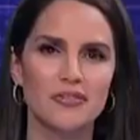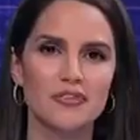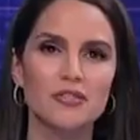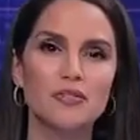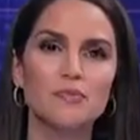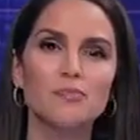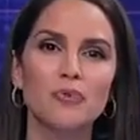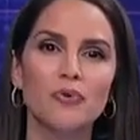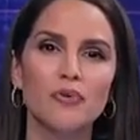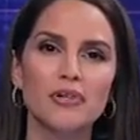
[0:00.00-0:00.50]
It's
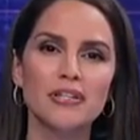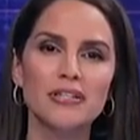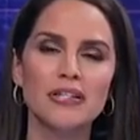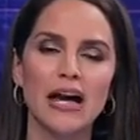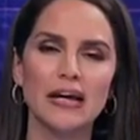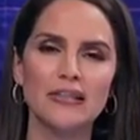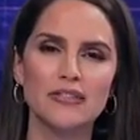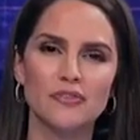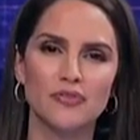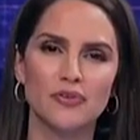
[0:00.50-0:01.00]
important
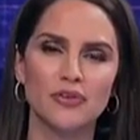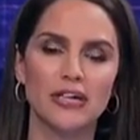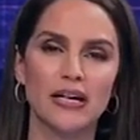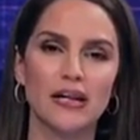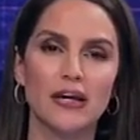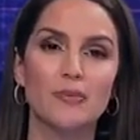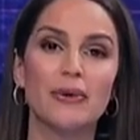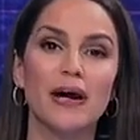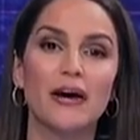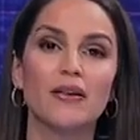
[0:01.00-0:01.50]
not to forget
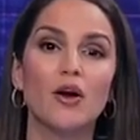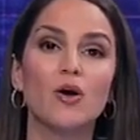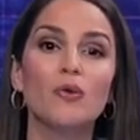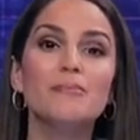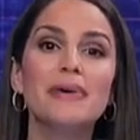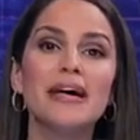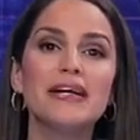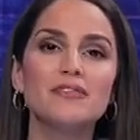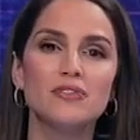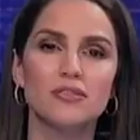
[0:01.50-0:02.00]
about our
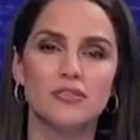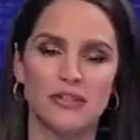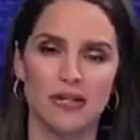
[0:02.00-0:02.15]
mental